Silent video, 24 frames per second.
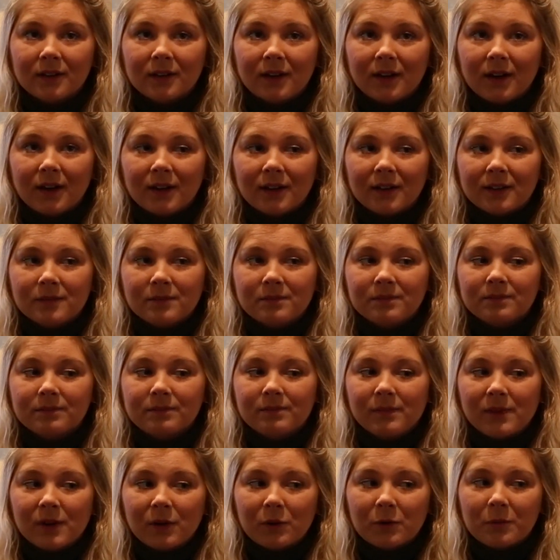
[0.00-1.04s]

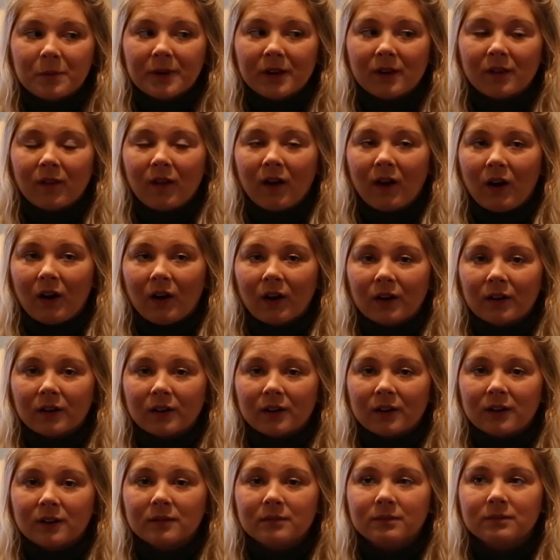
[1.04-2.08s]
It would be a lot
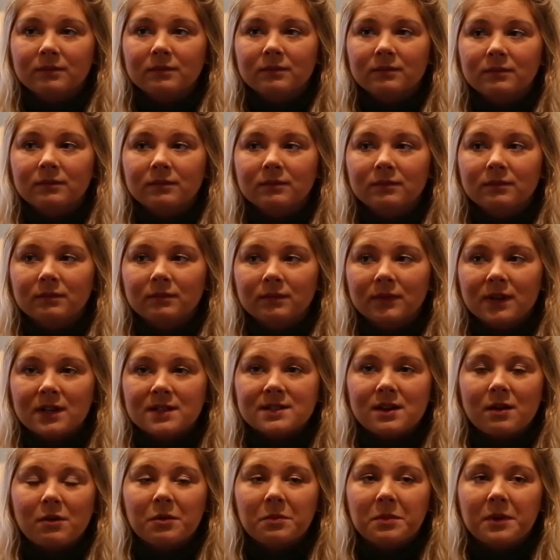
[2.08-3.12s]
harder
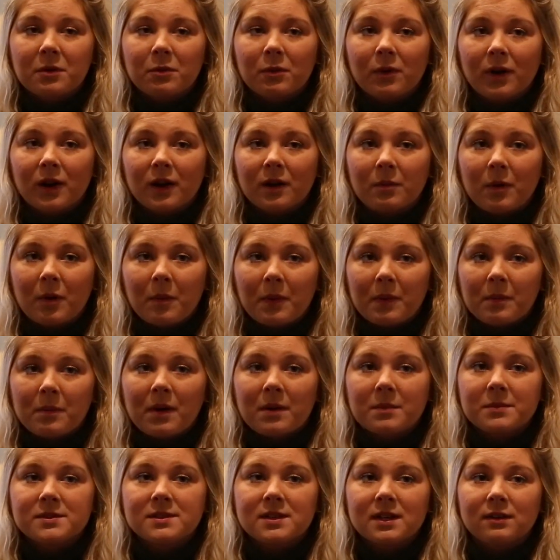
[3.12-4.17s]
because I would be worried about my
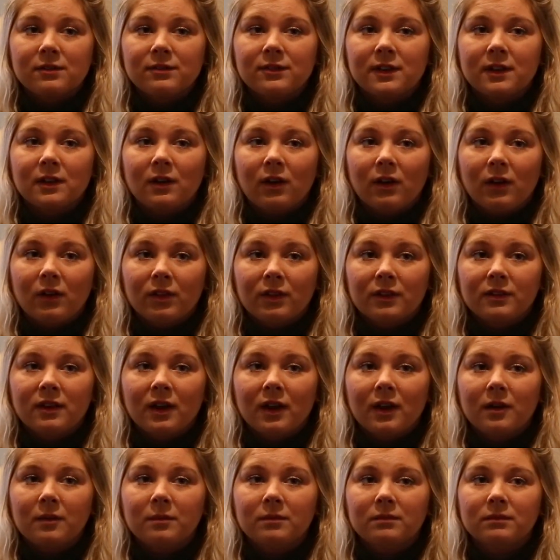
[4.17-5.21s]
mom's safety all the
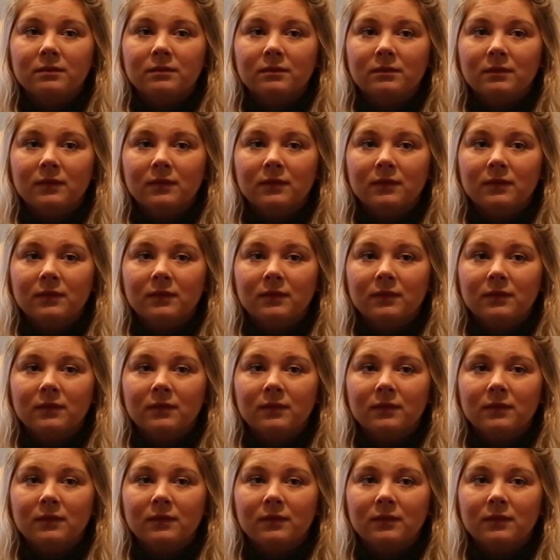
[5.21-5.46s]
time.